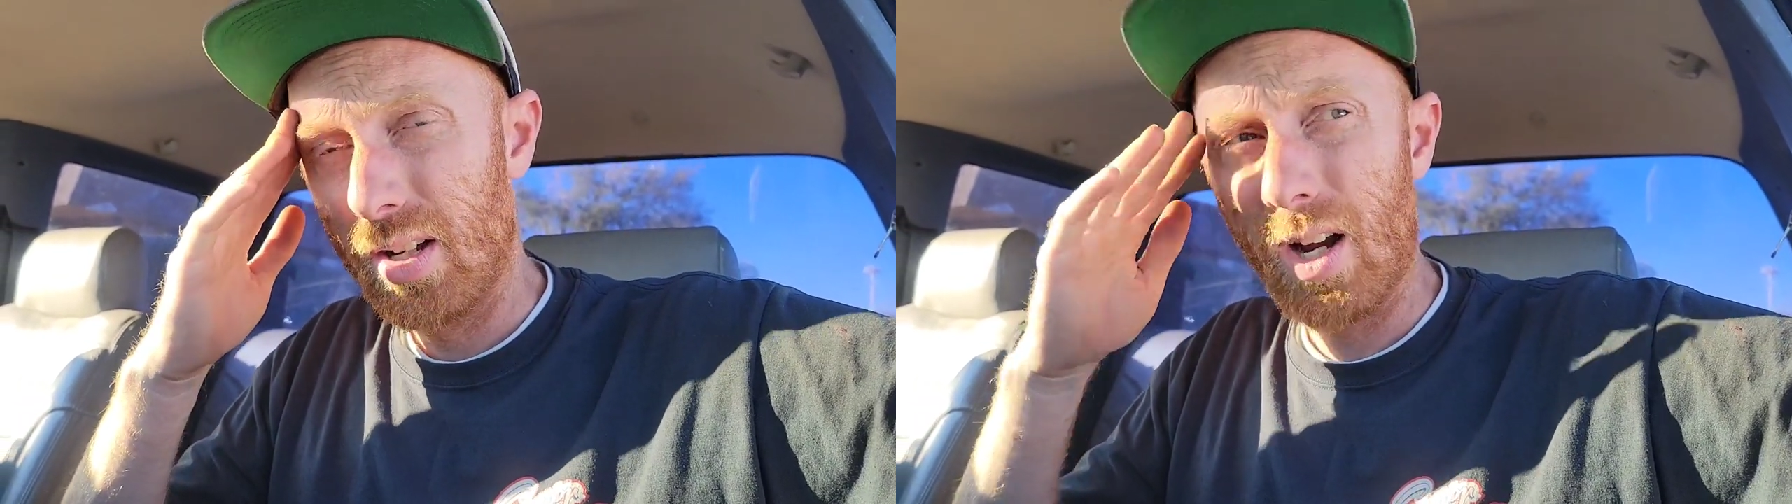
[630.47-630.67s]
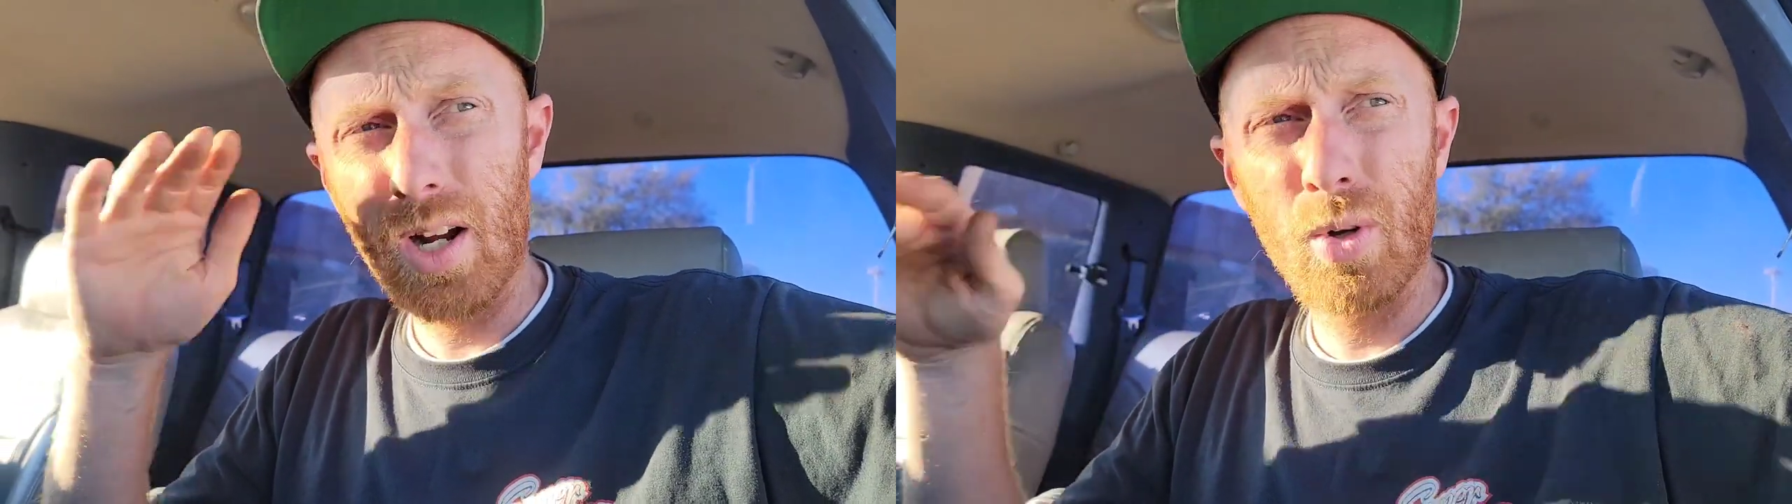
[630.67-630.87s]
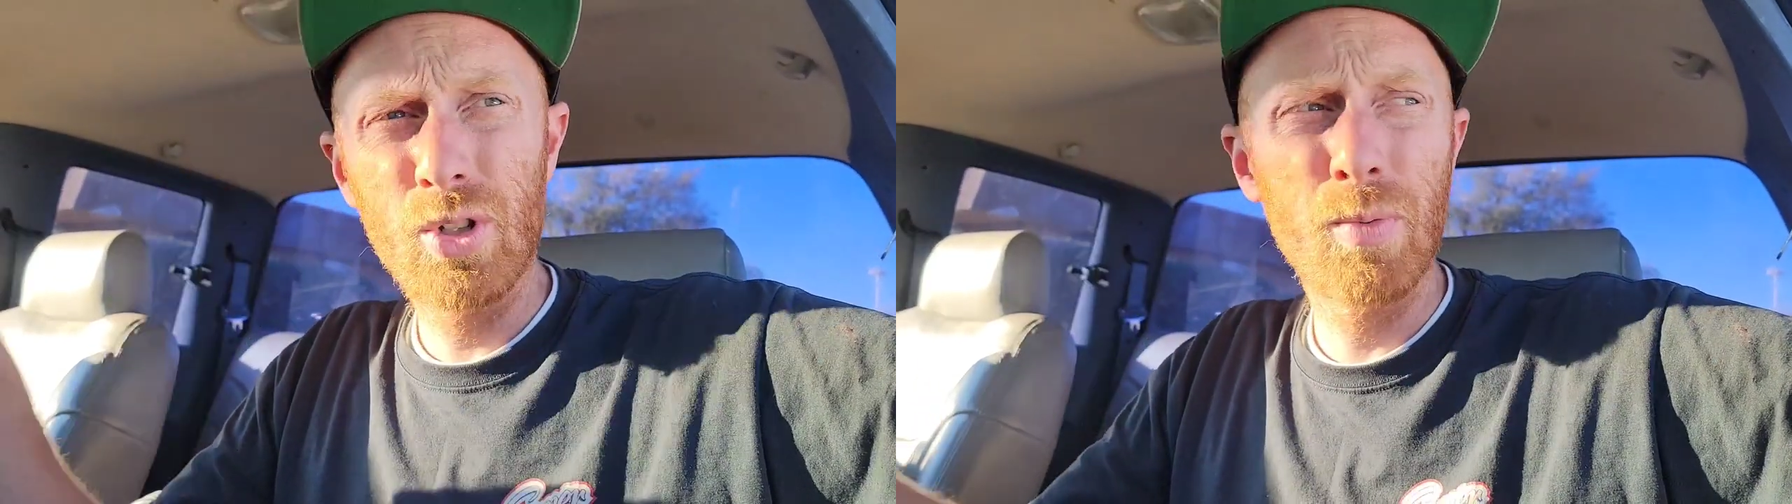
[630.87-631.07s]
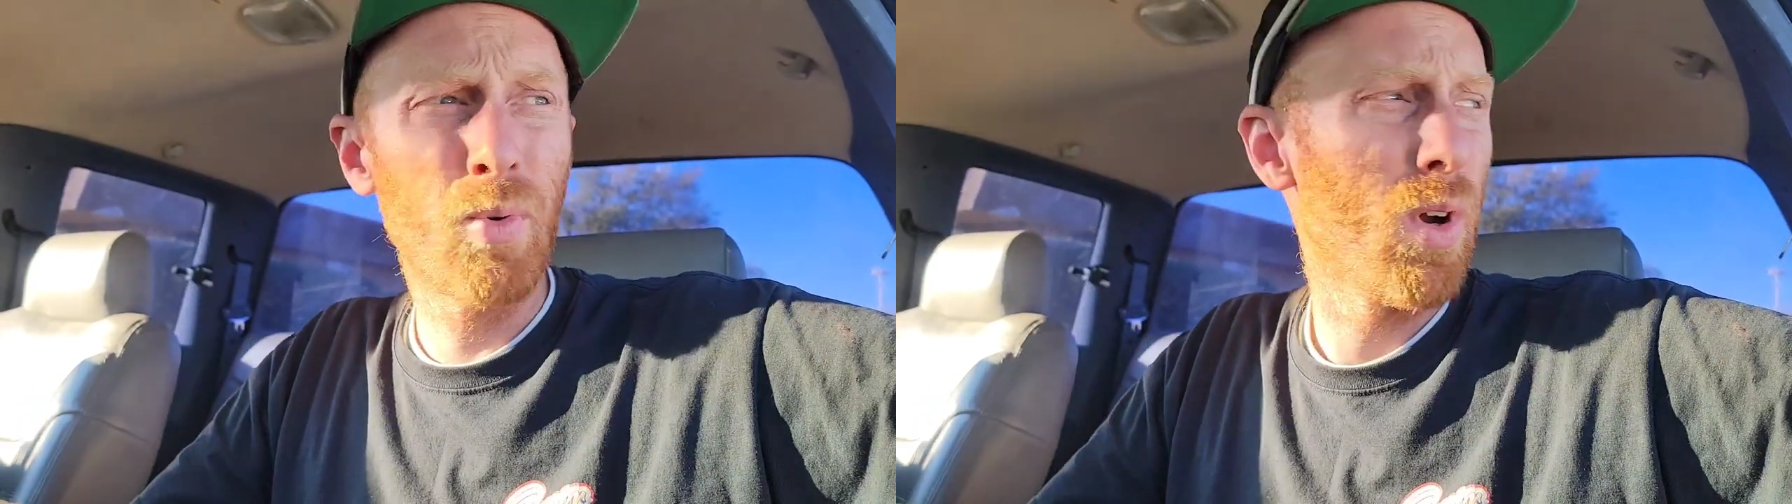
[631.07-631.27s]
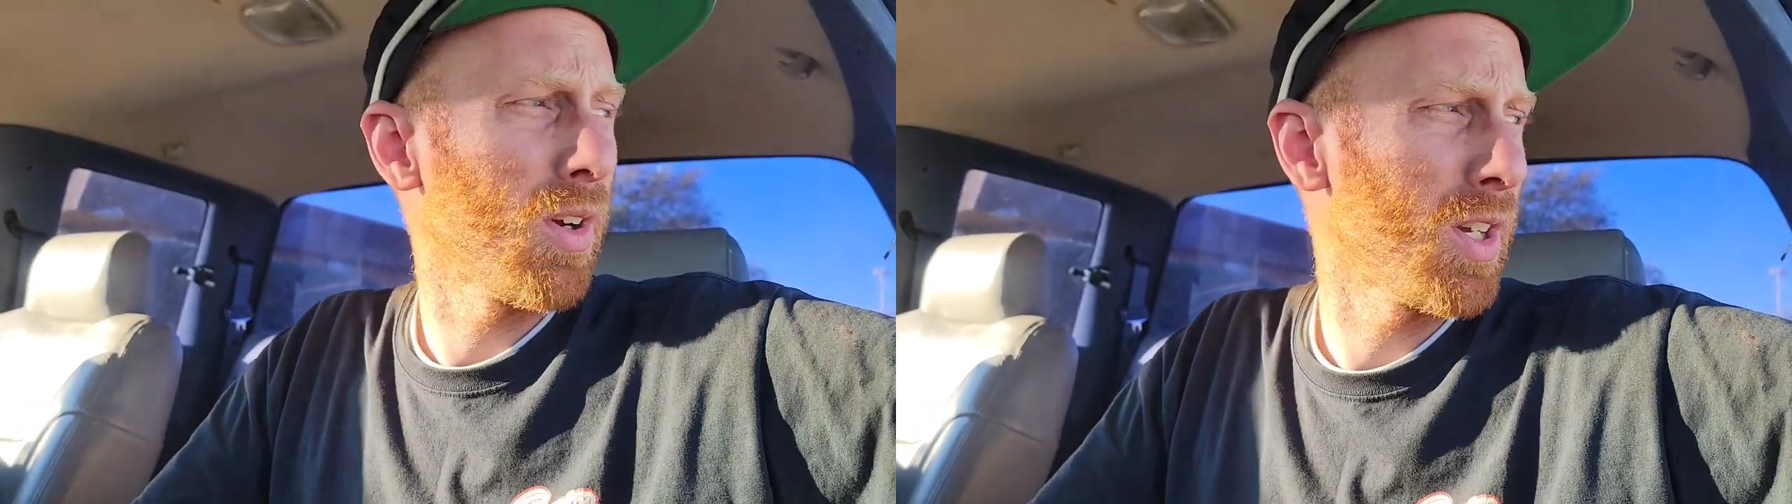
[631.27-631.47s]
not going
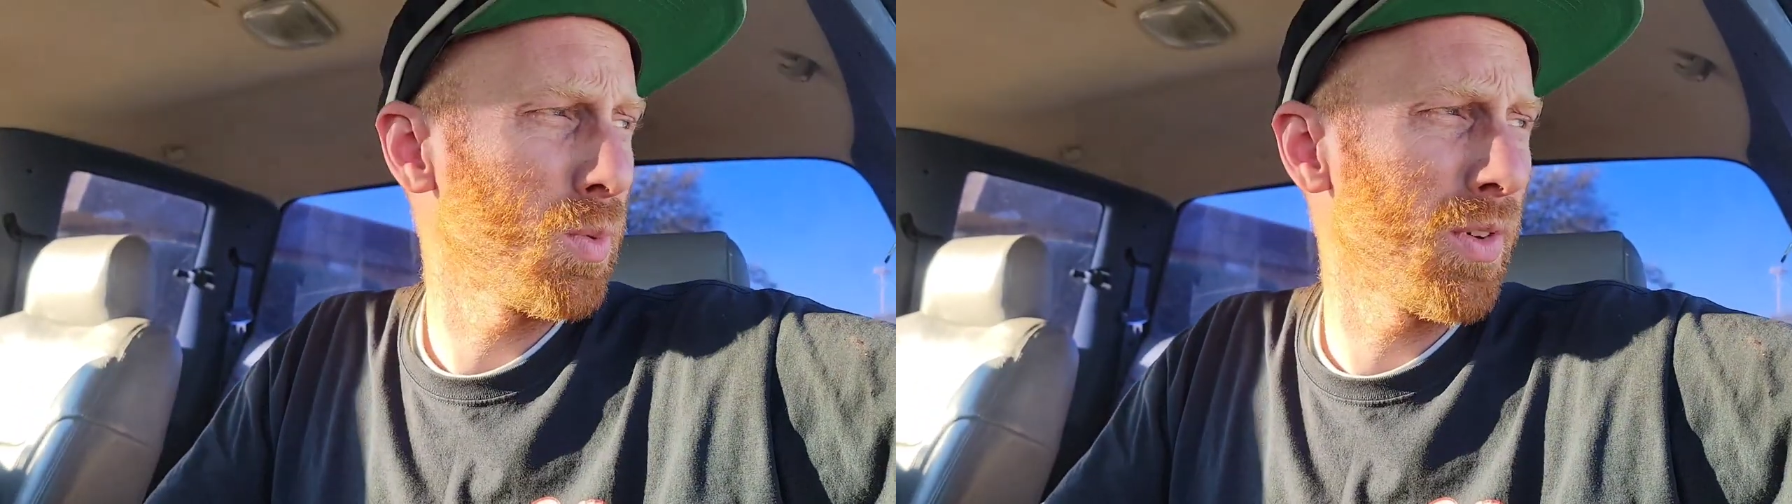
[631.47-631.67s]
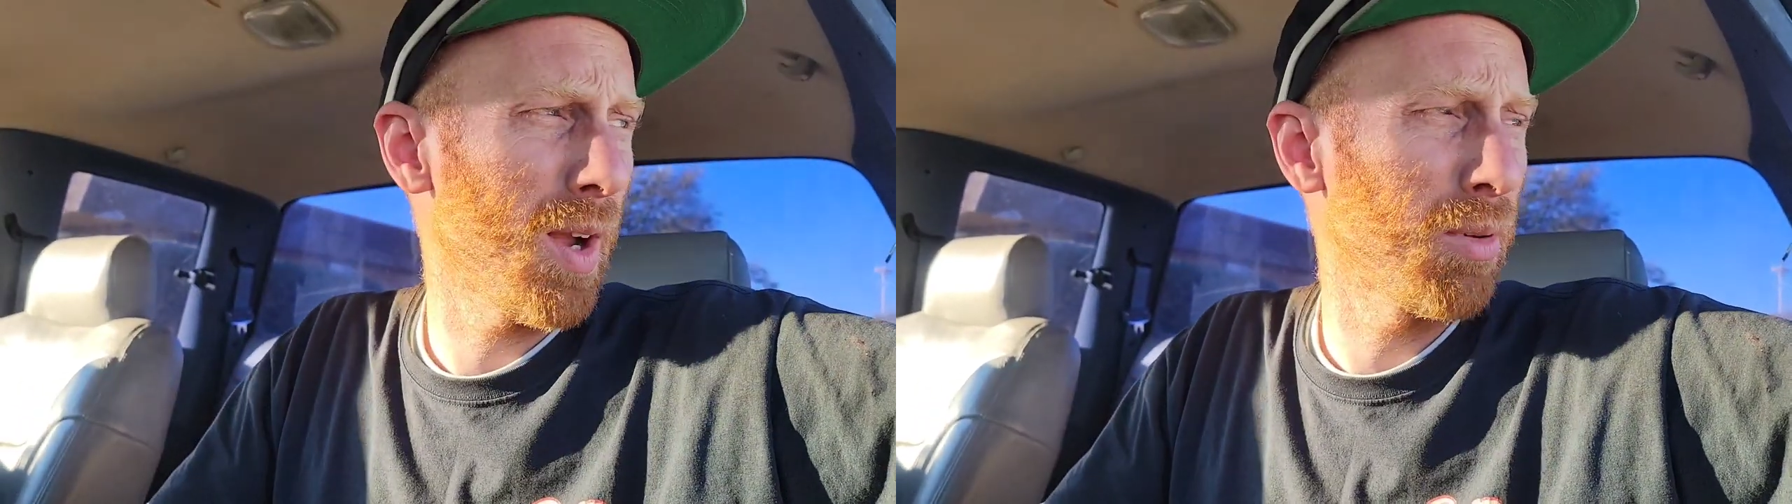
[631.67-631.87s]
super well because we got